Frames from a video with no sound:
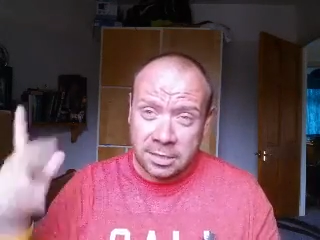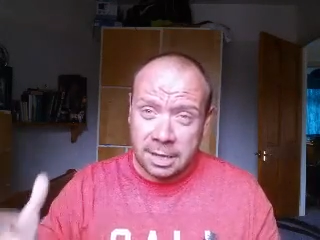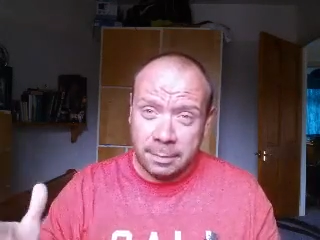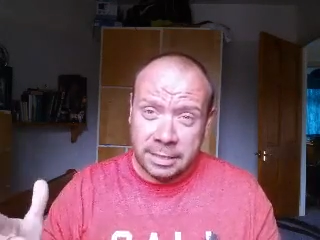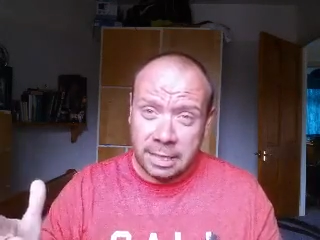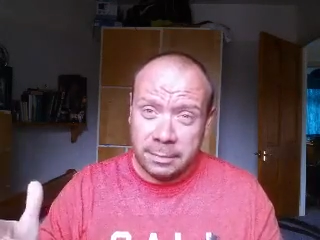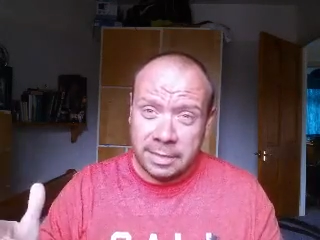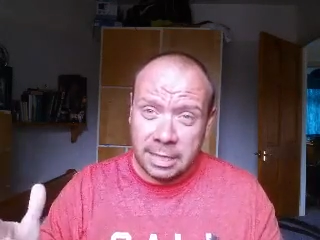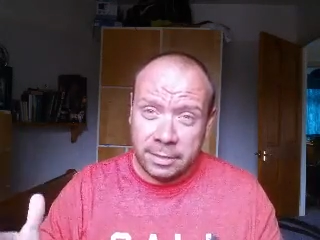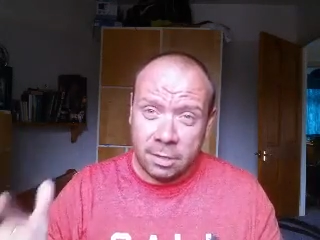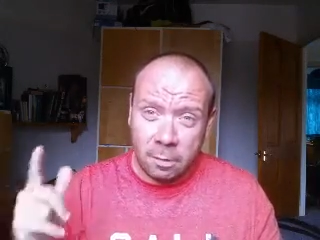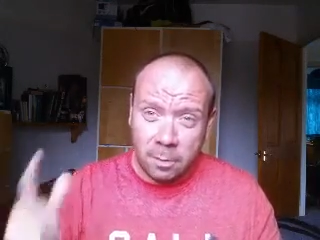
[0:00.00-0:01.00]

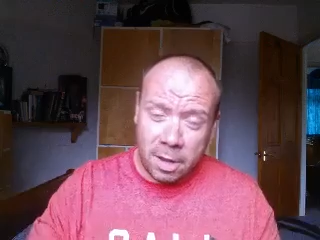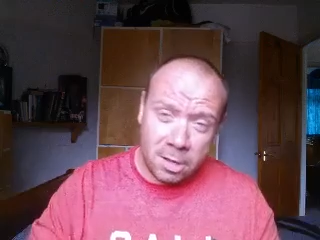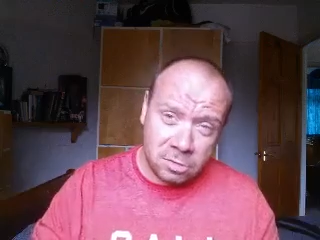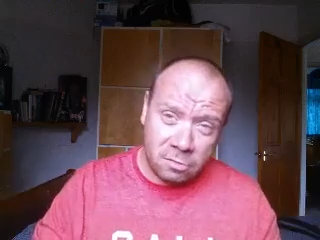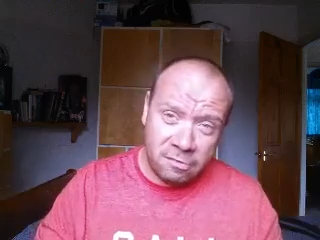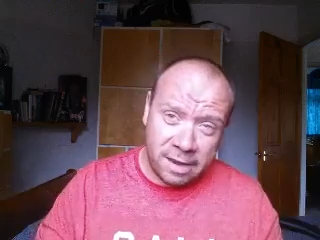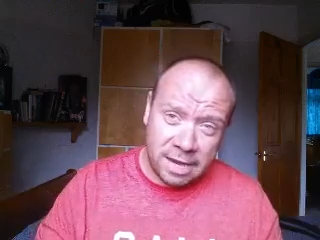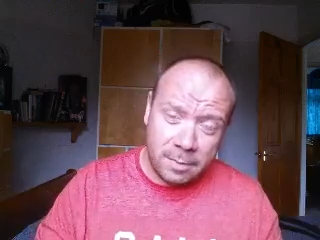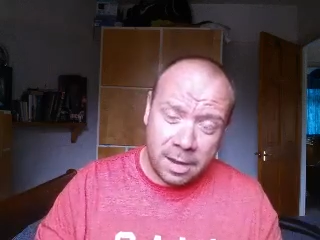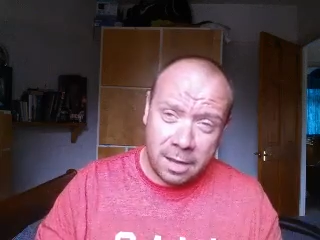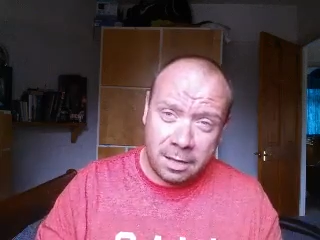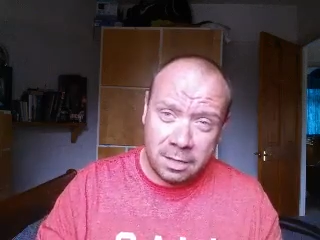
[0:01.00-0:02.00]

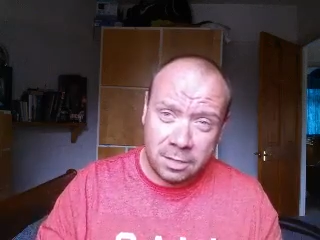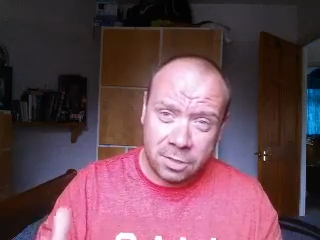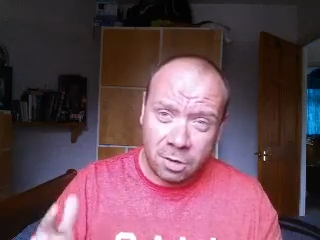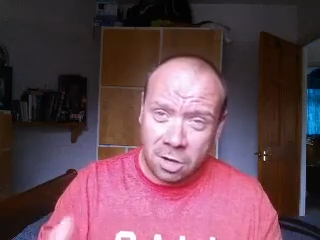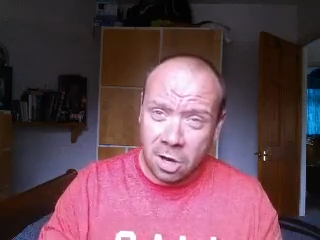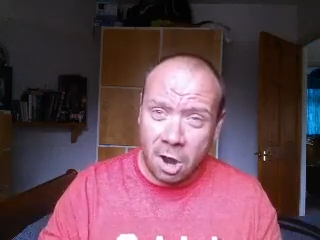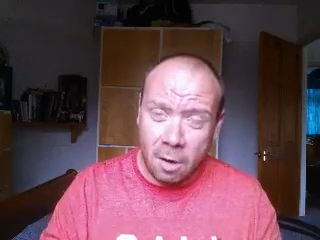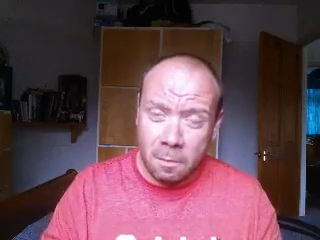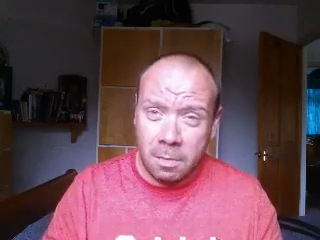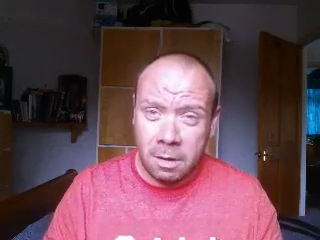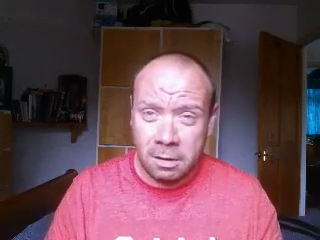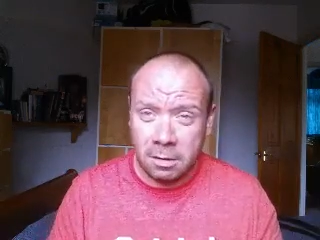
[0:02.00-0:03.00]

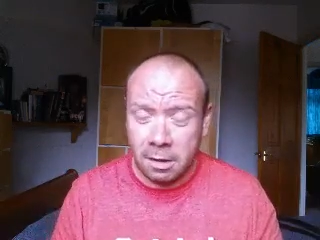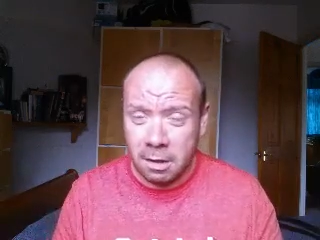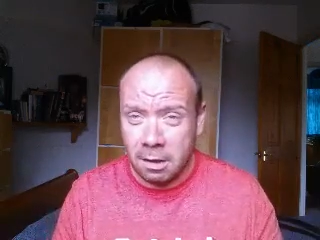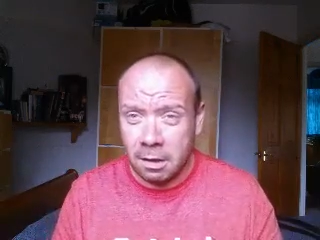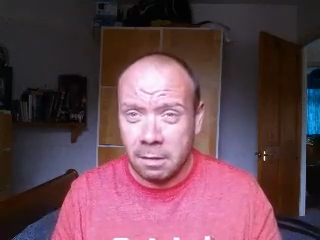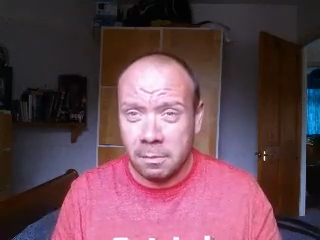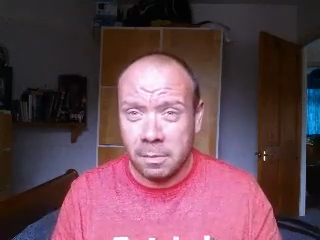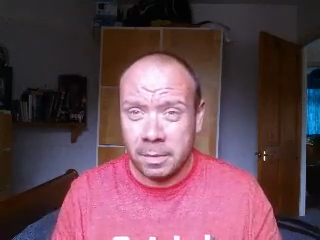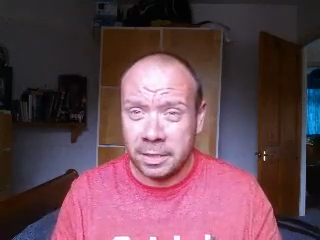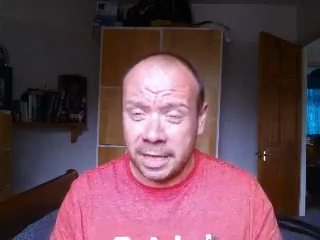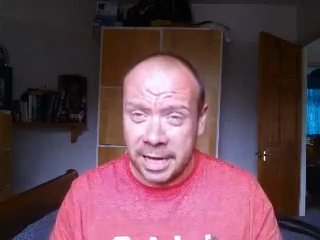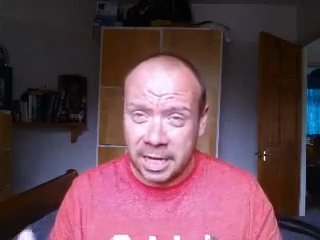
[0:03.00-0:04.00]
www.personalvapor.com,
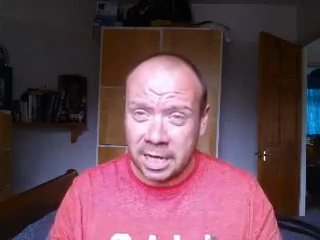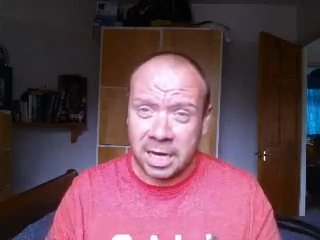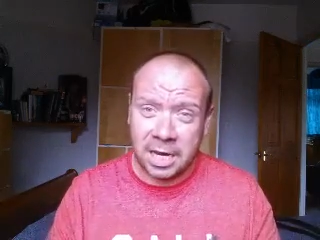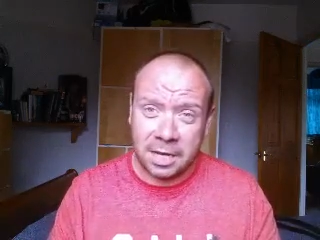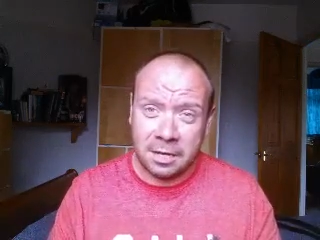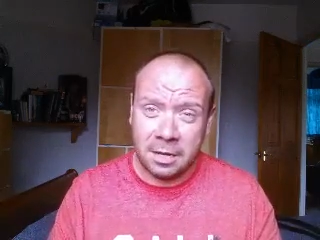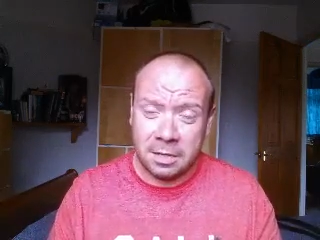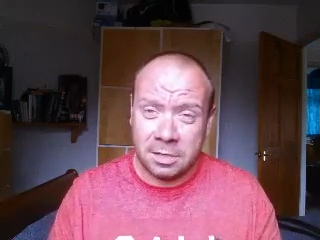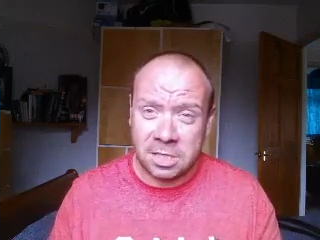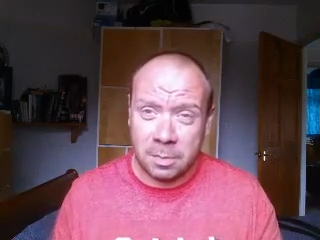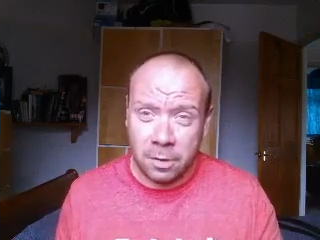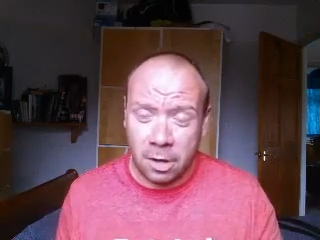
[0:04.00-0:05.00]
an Inokin
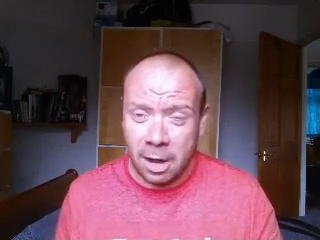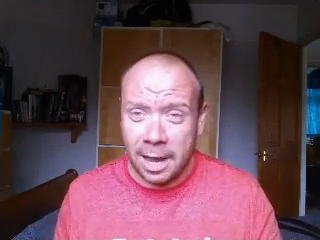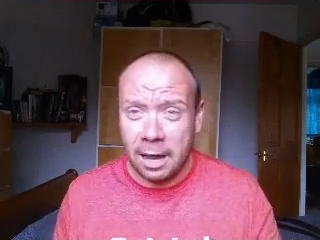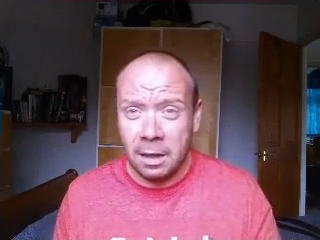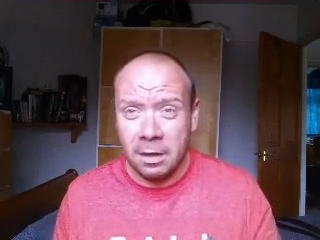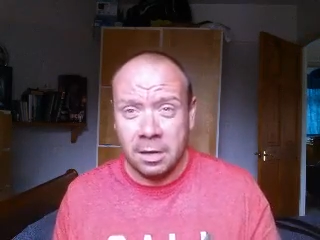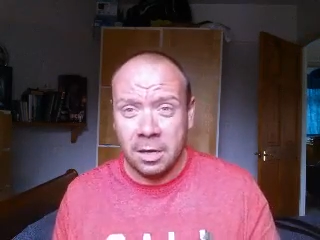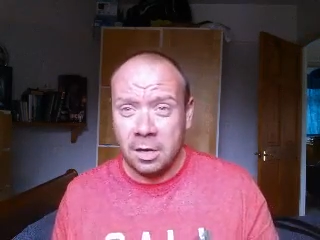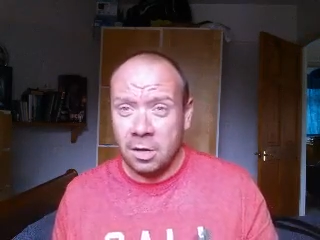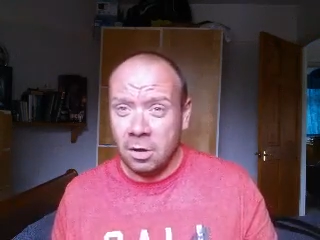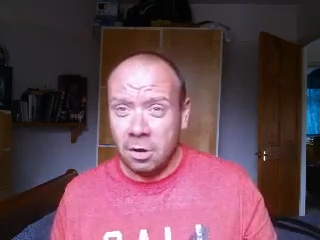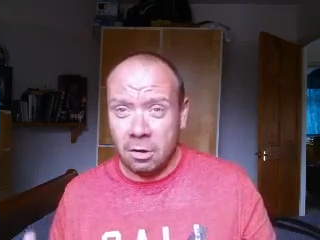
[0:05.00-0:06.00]
supplier
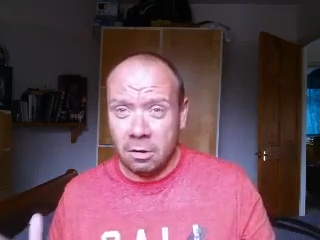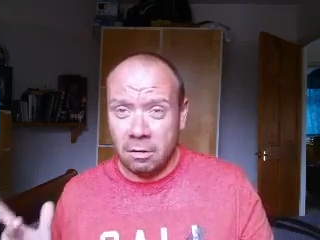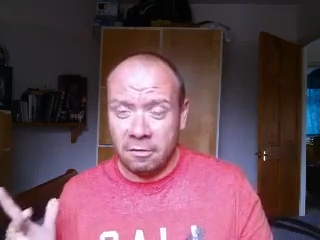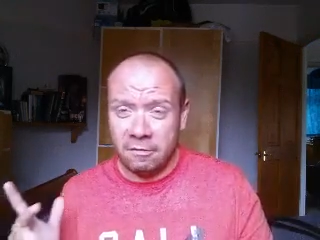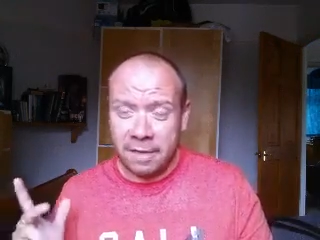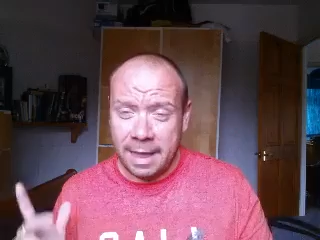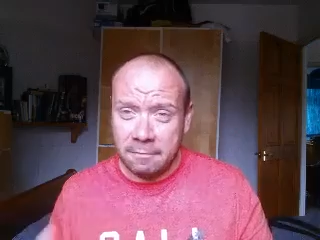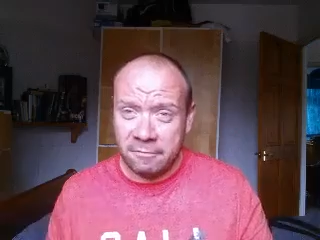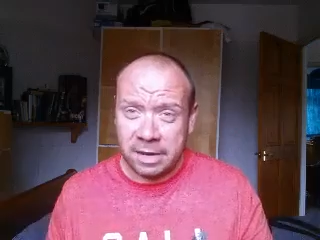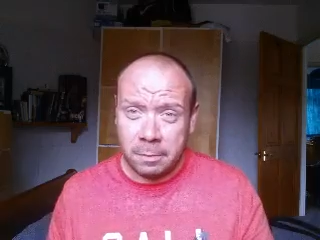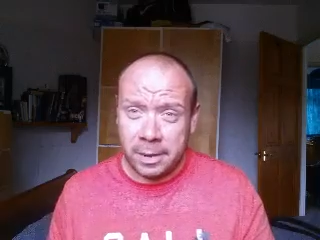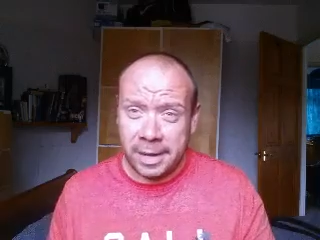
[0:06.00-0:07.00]
of
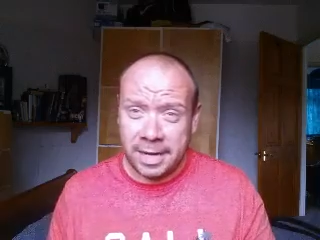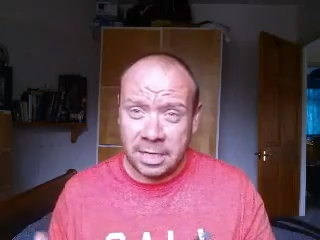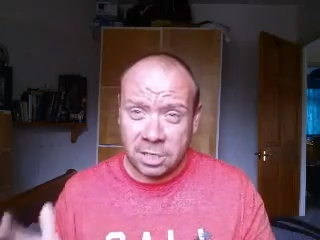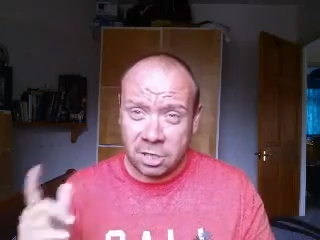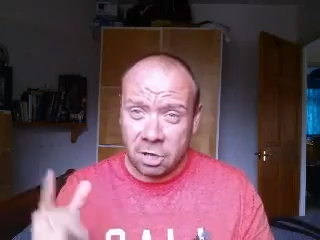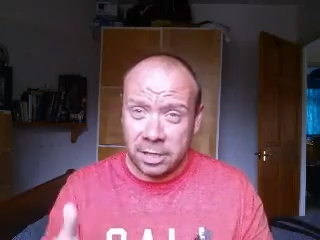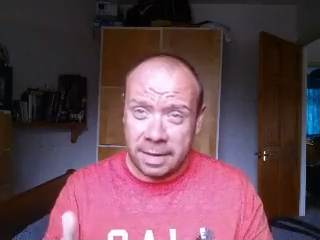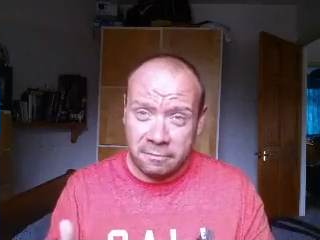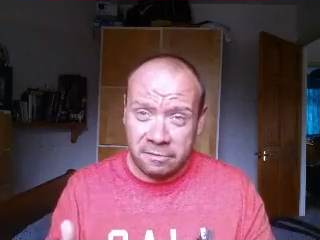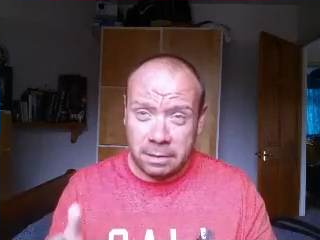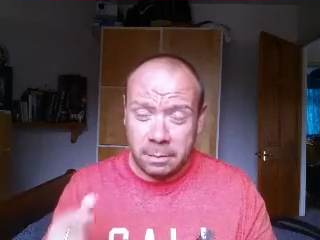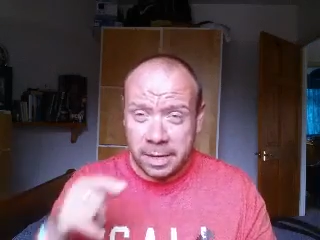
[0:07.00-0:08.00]
MVPs. Just got the
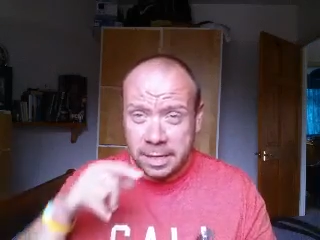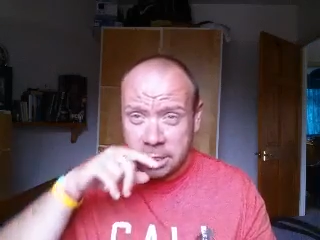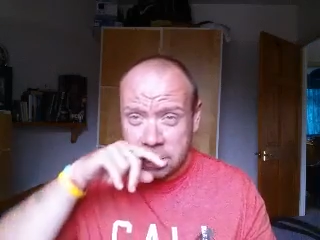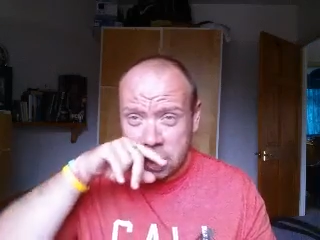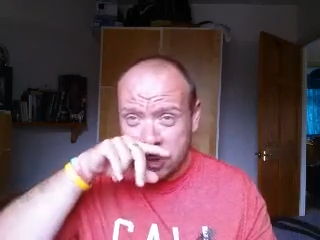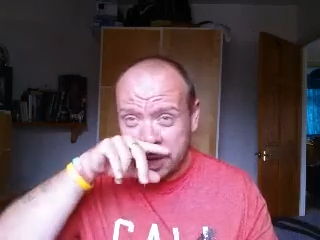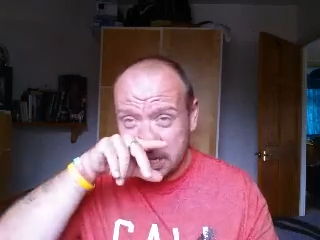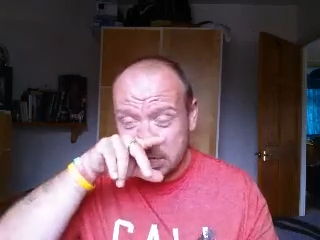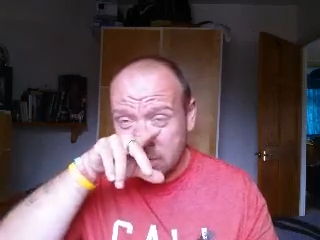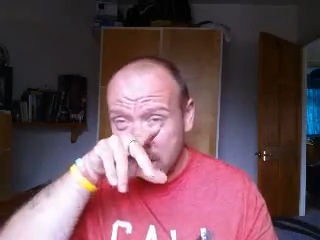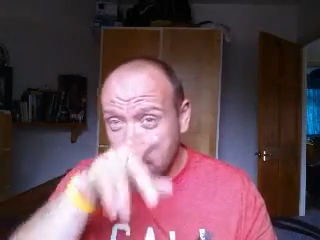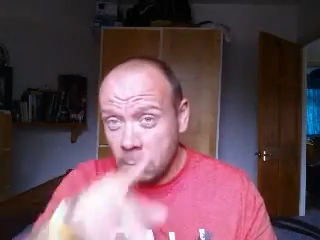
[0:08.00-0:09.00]
MVP2 in
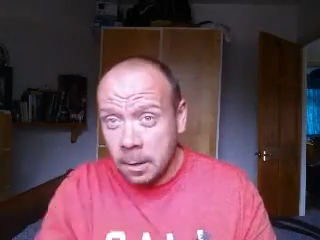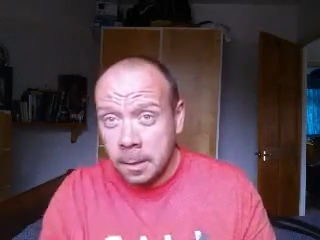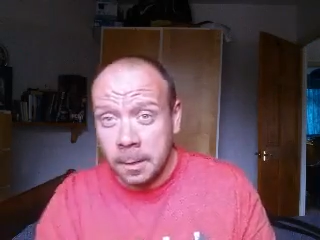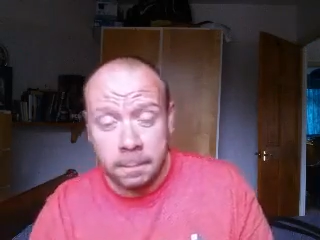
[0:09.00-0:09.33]
as well.